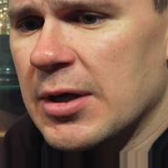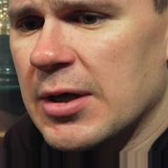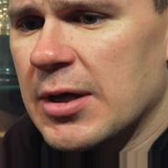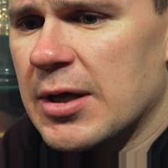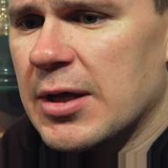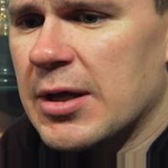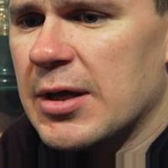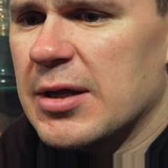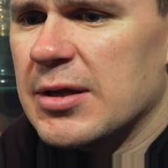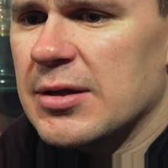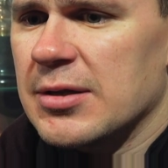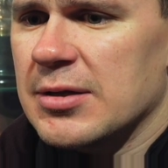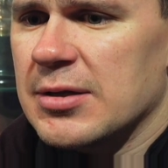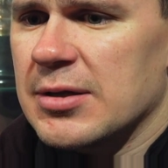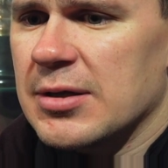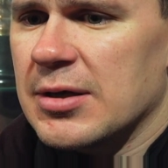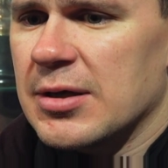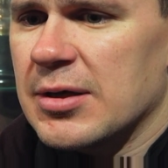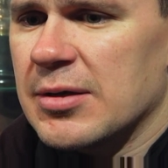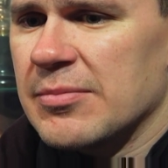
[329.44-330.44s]
And,
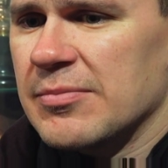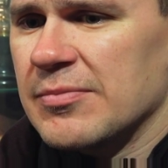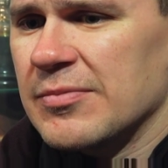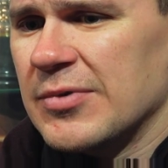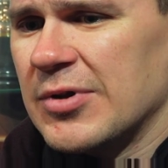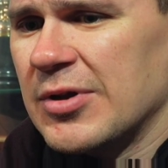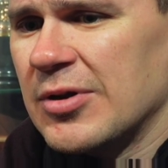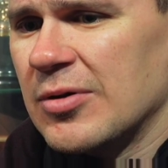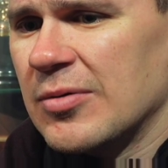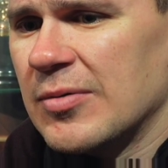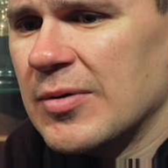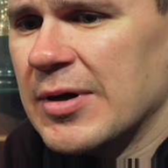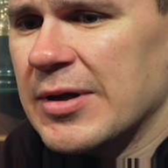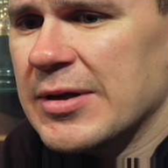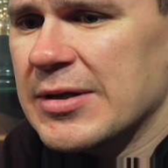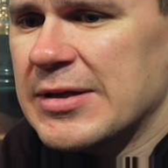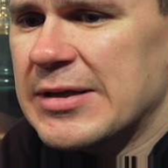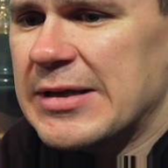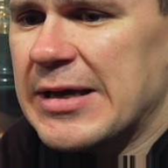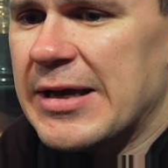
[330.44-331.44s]
you know
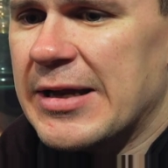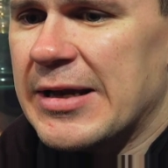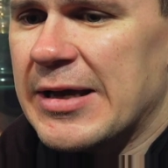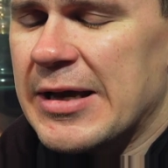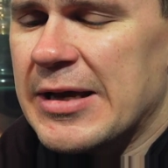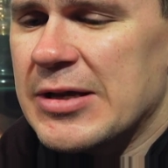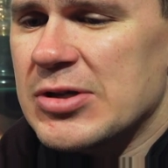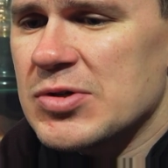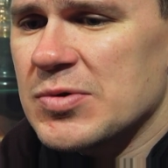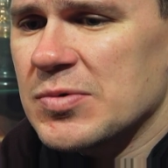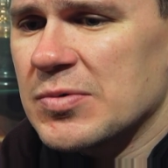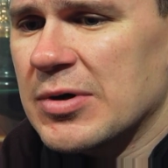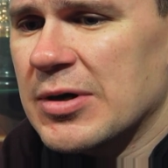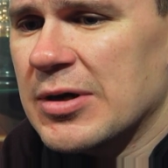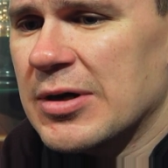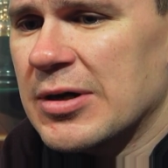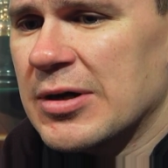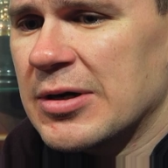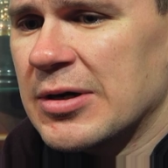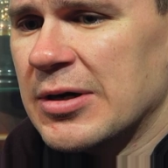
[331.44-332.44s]
what, day and age
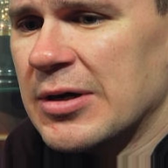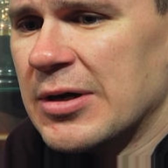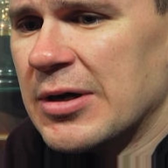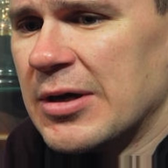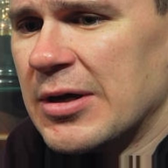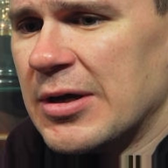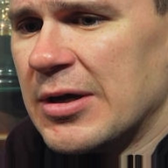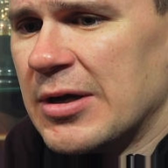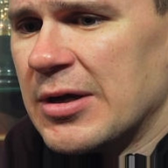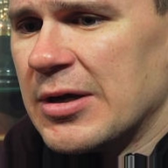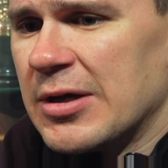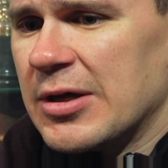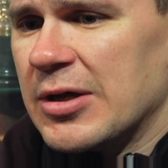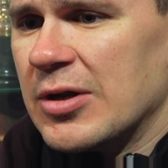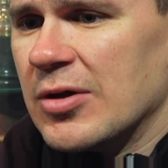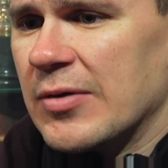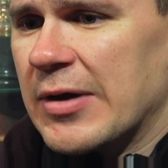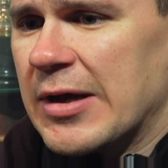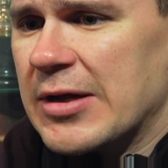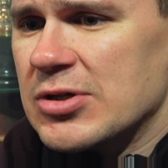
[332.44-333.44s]
where, you
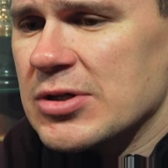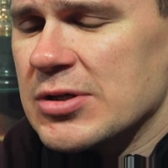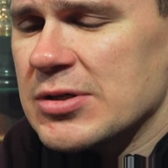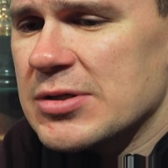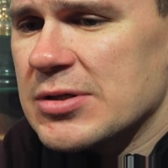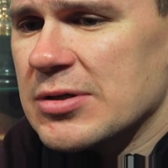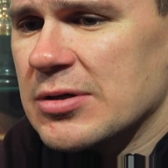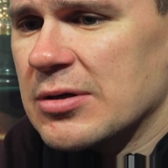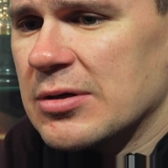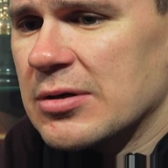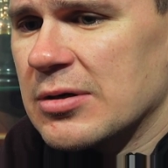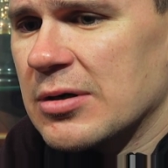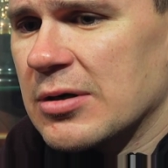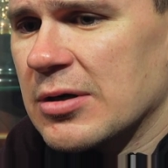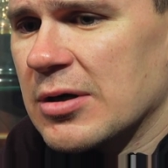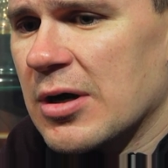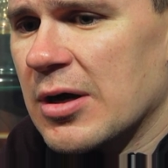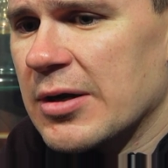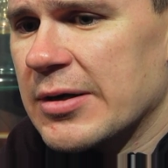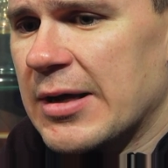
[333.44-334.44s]
know, agents
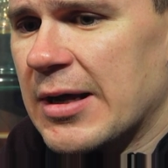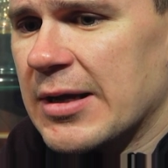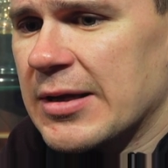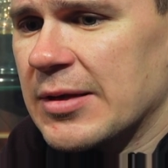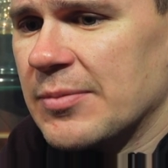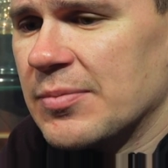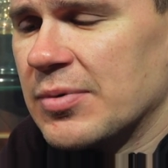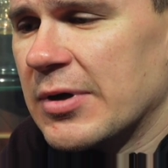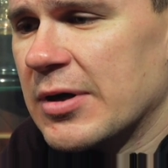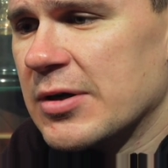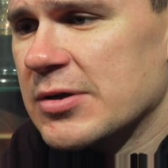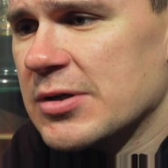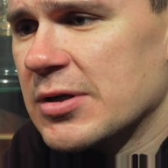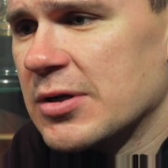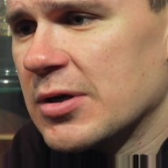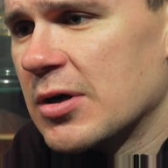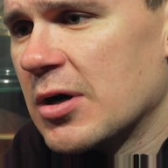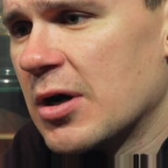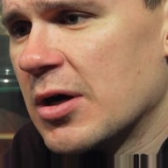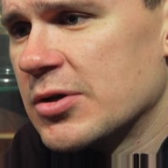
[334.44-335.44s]
are contacting players
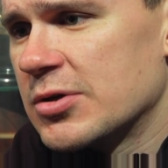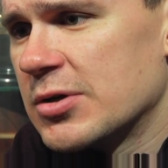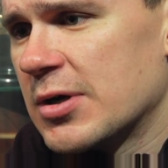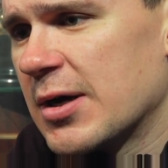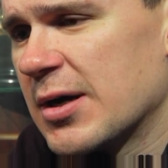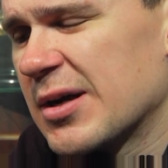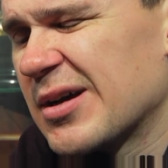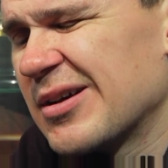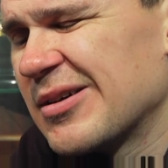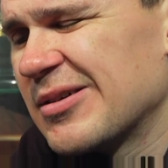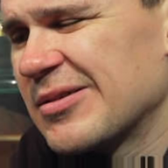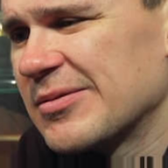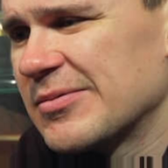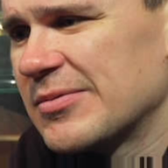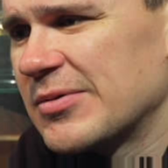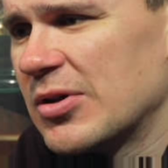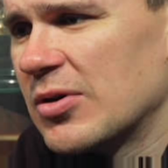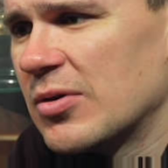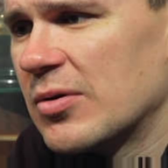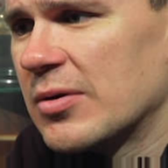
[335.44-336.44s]
under contract,
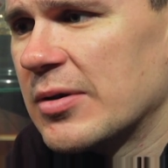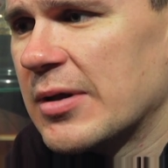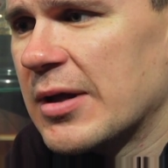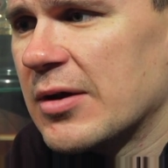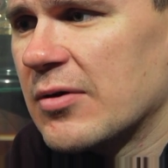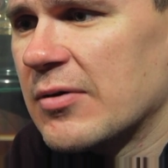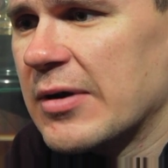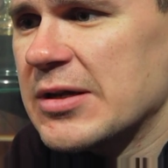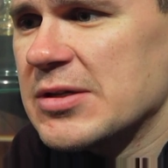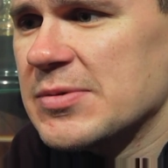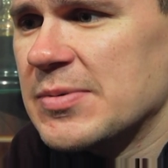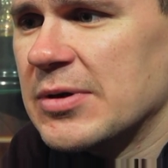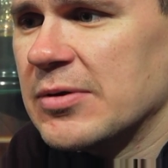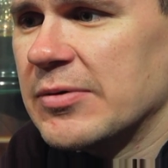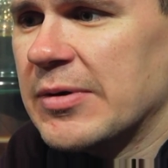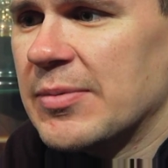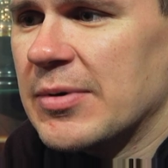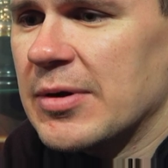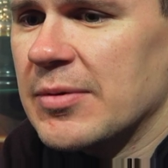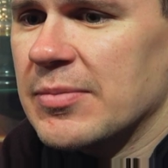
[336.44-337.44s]
you know, that grates me a
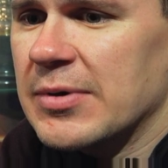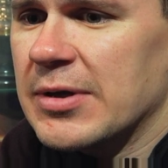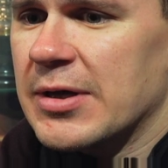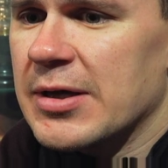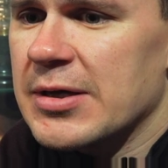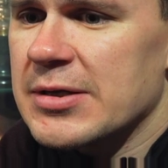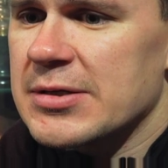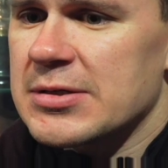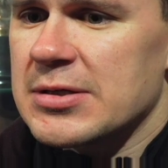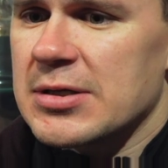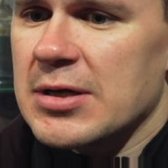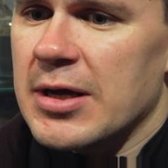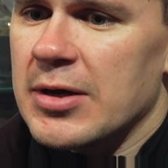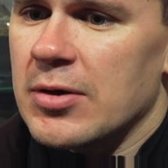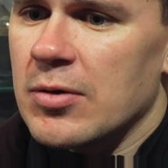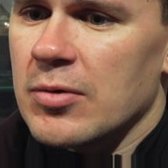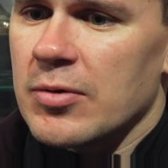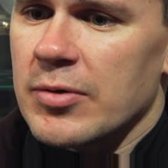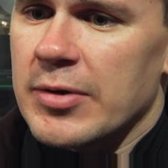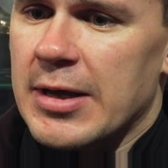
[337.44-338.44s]
wee bit, because I
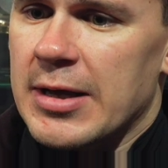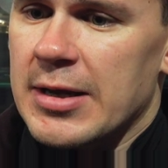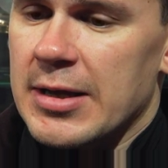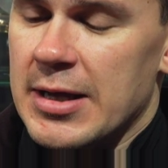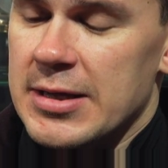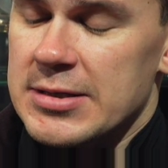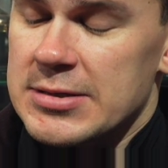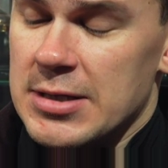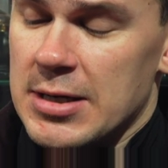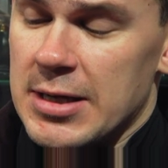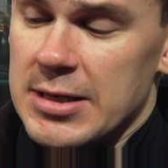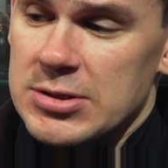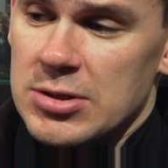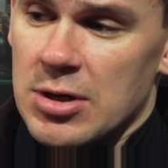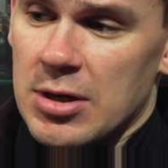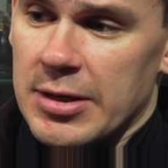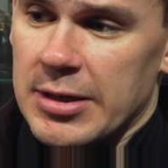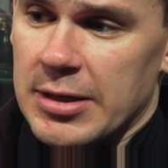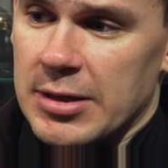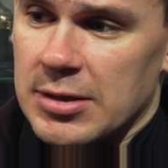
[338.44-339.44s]
know that as an ice
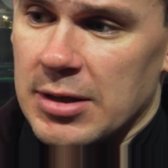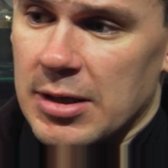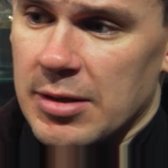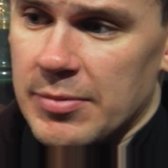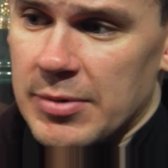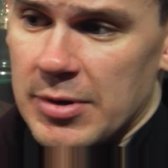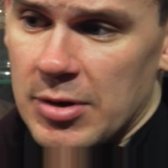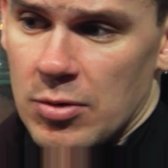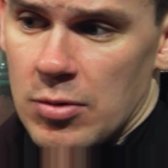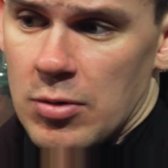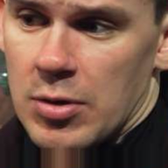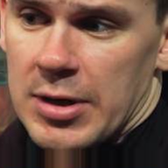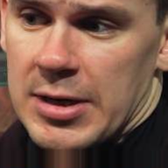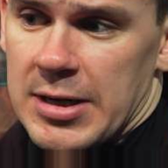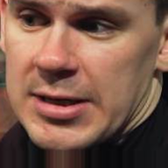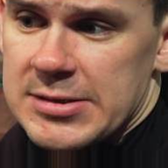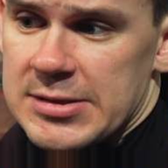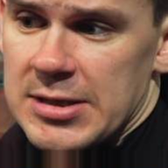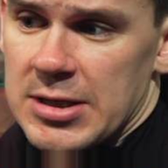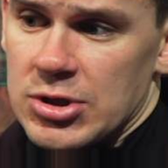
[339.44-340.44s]
hockey club and an
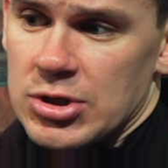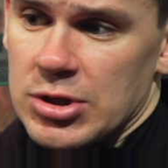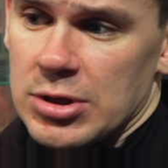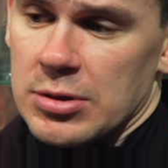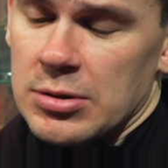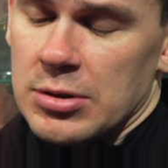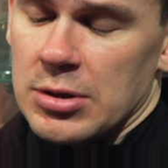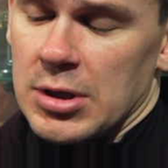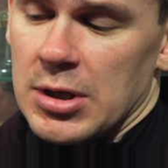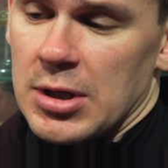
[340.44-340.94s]
organization,